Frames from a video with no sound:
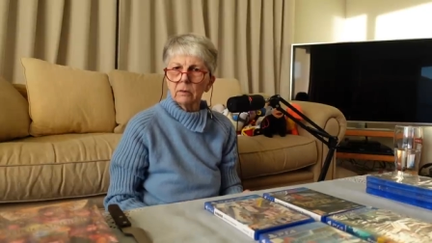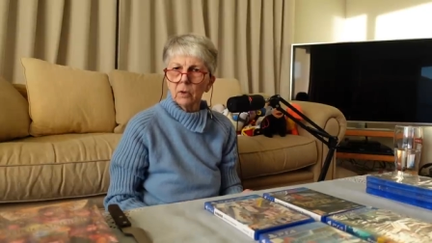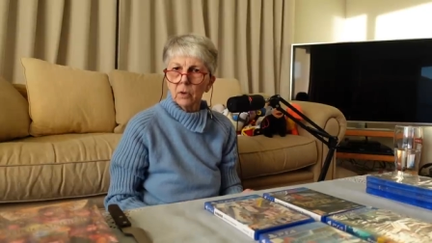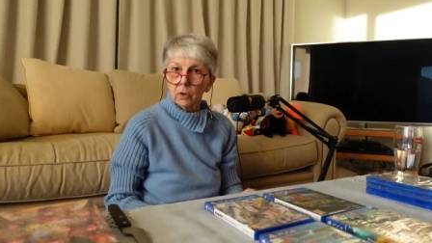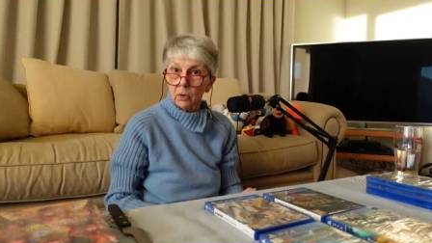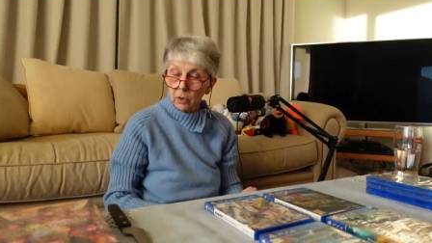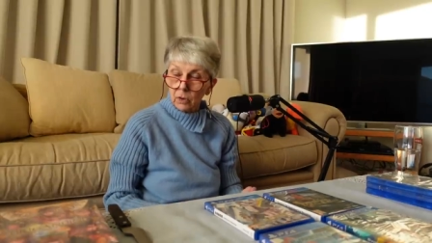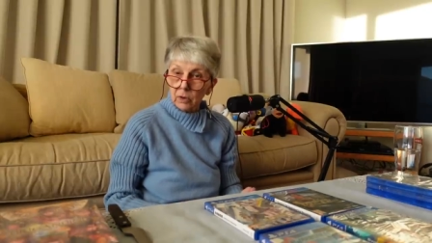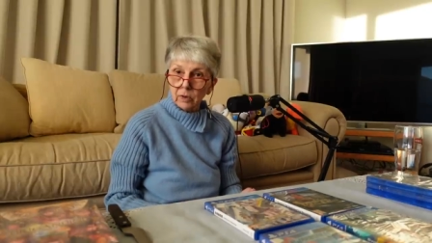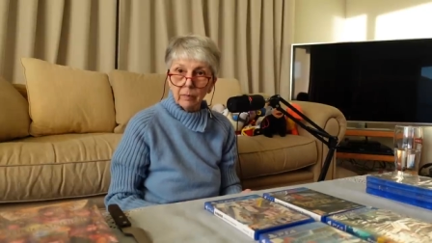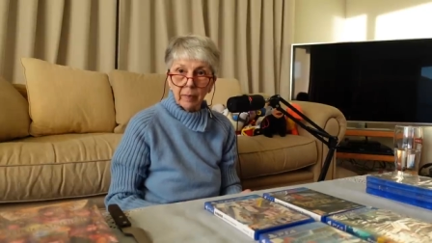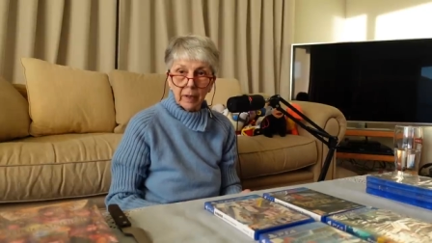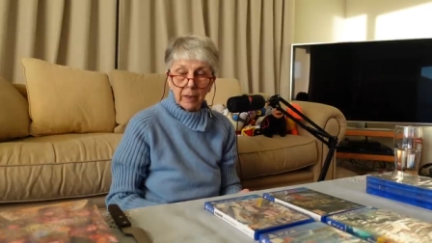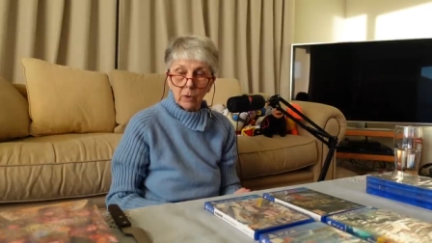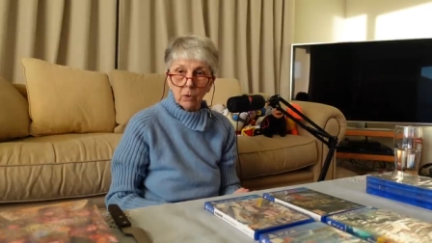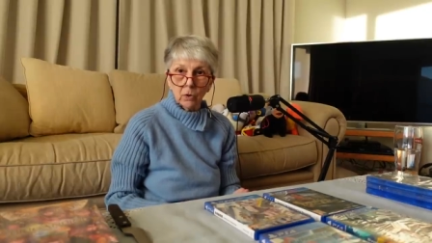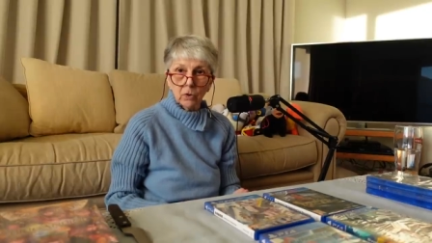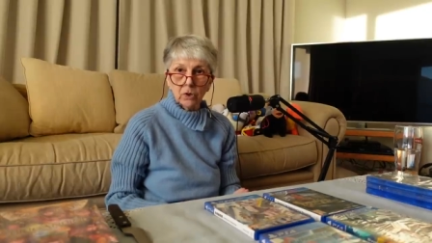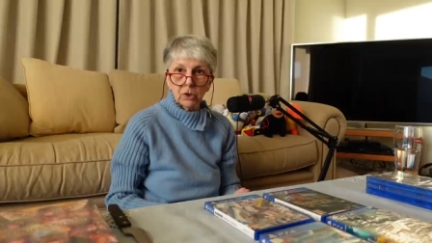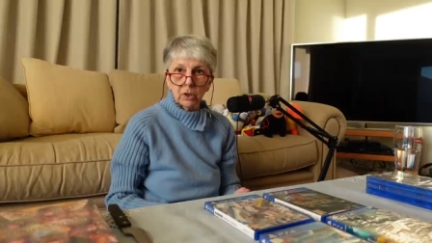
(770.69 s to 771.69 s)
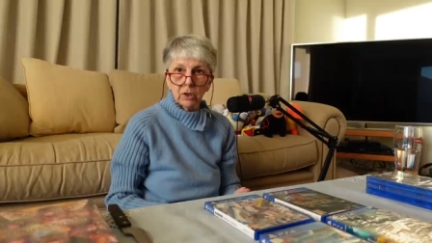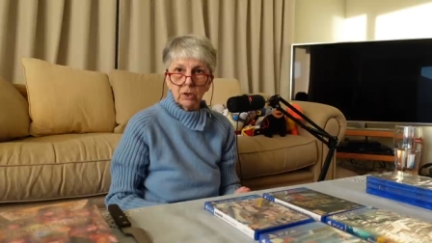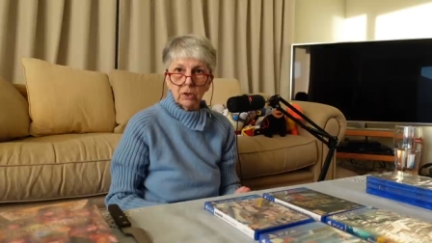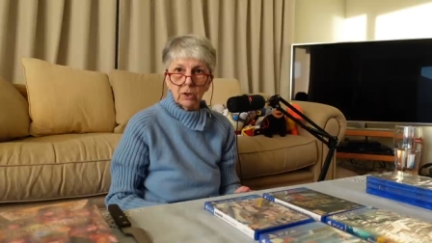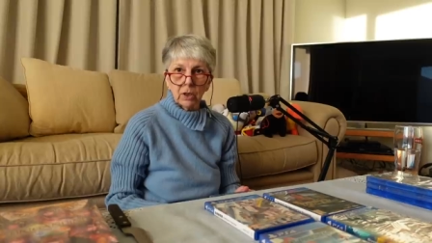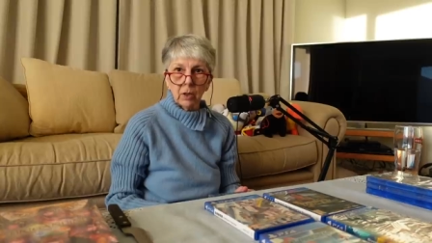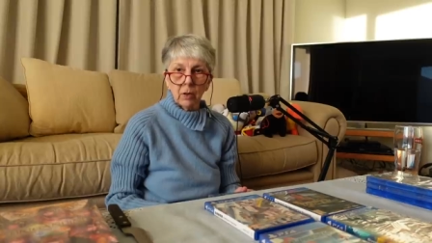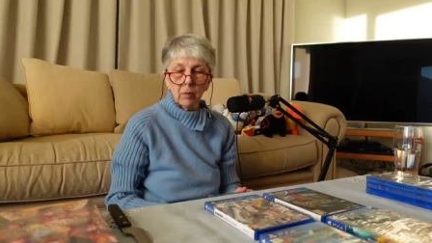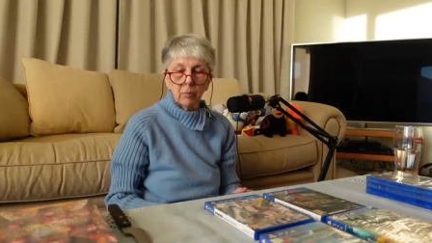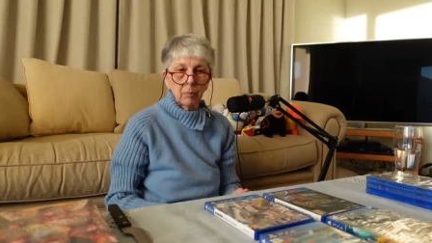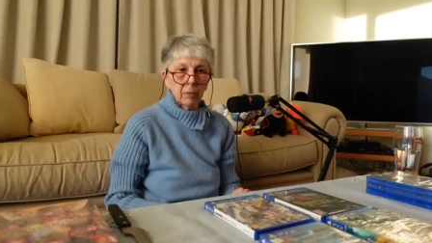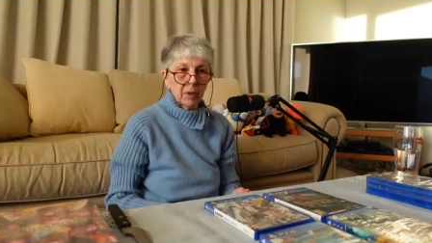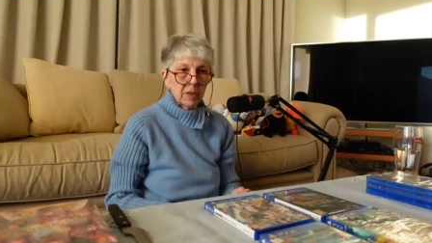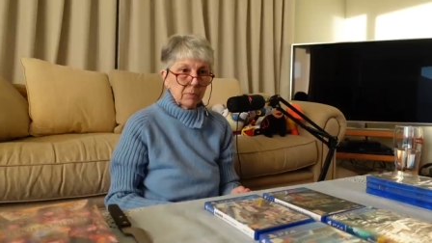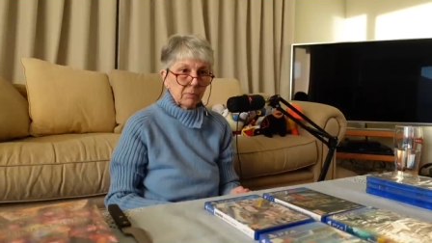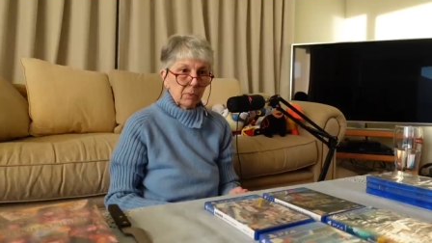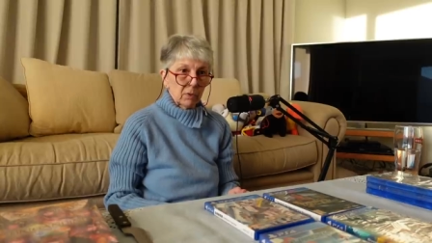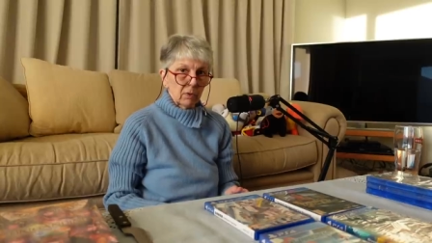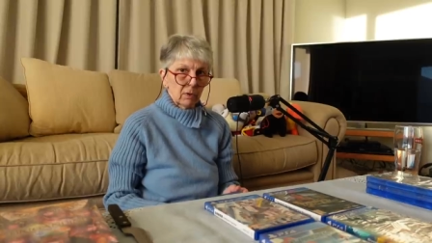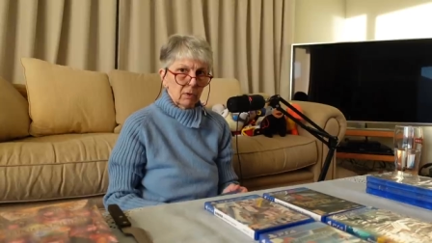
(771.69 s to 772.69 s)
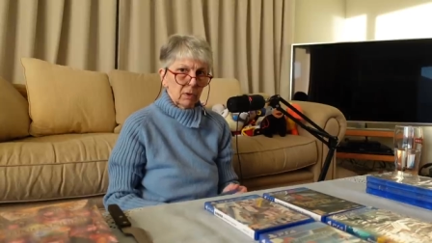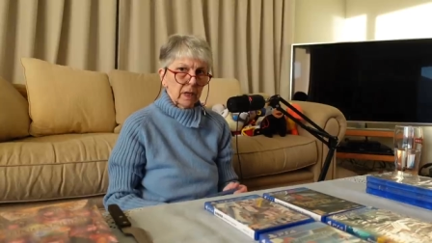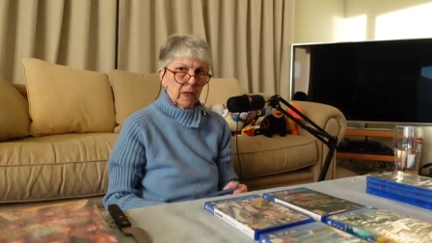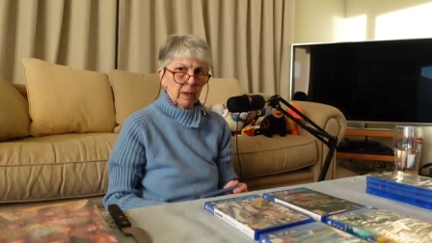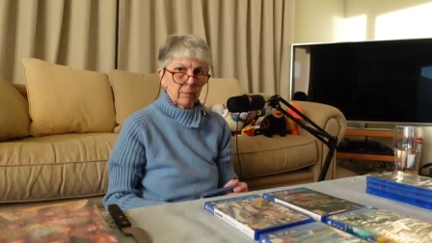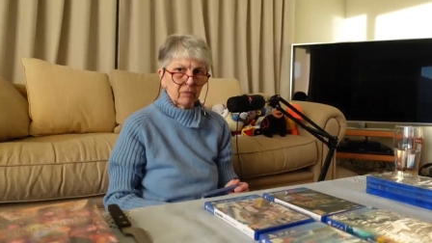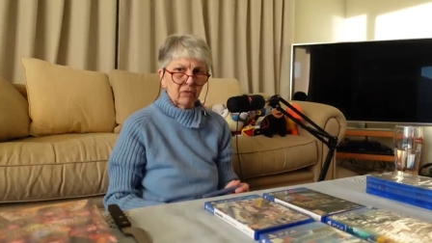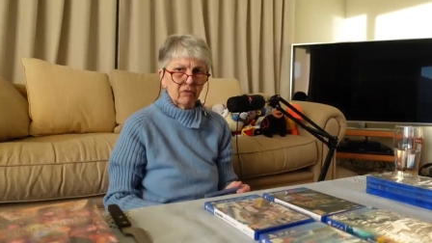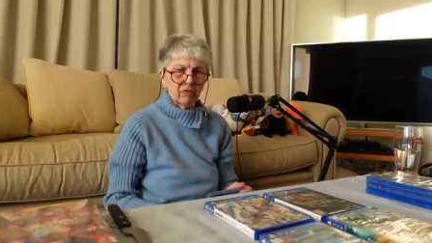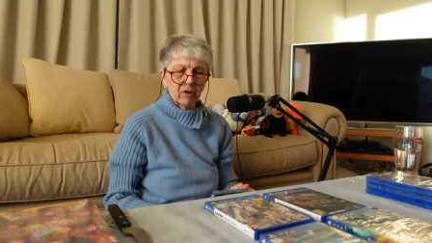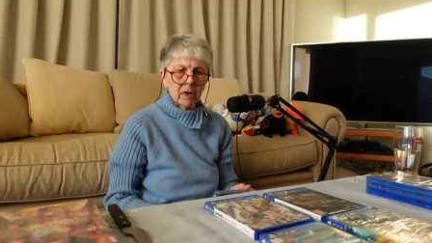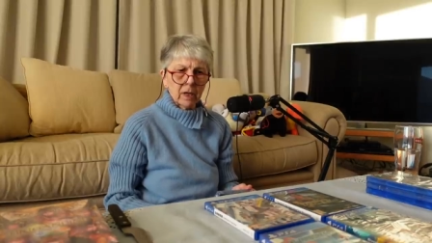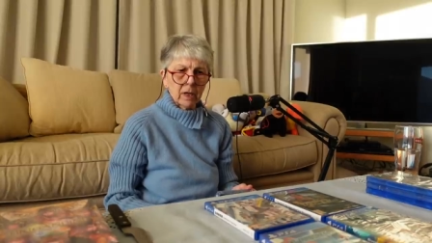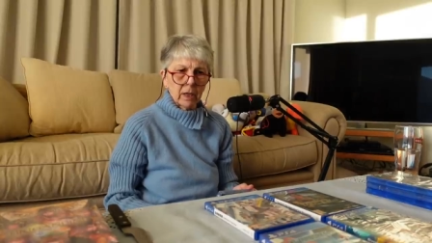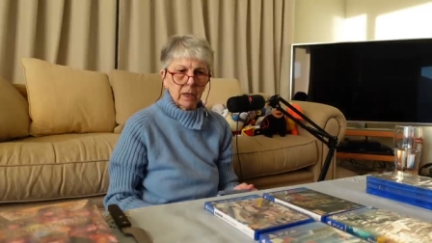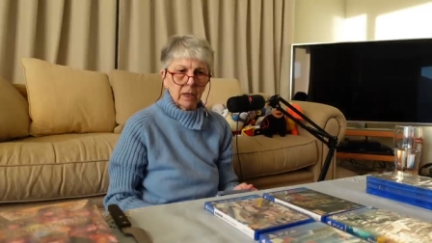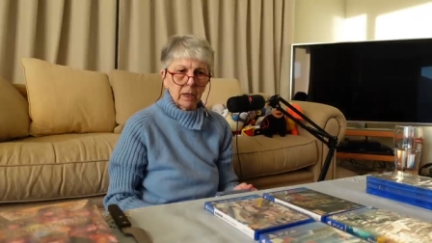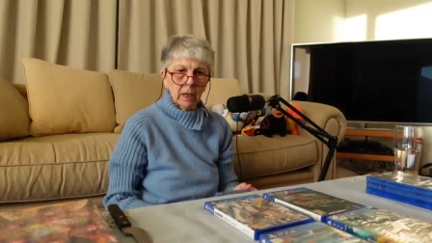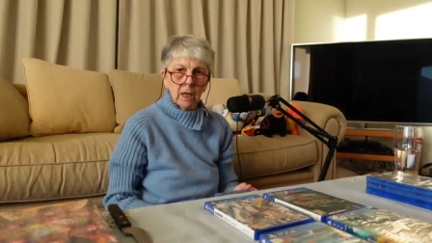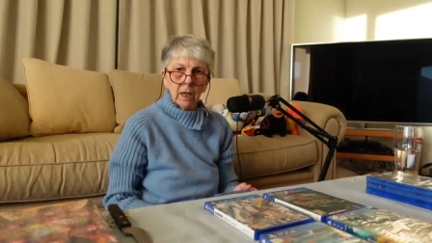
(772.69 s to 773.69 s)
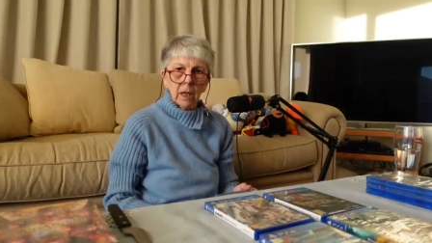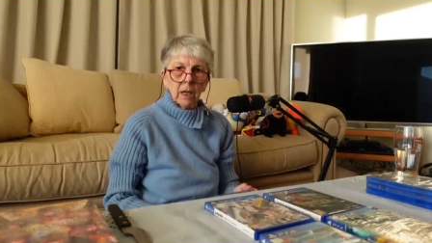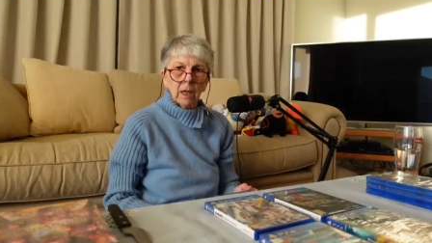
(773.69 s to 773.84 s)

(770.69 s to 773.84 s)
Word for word: heard about it, and people kept saying,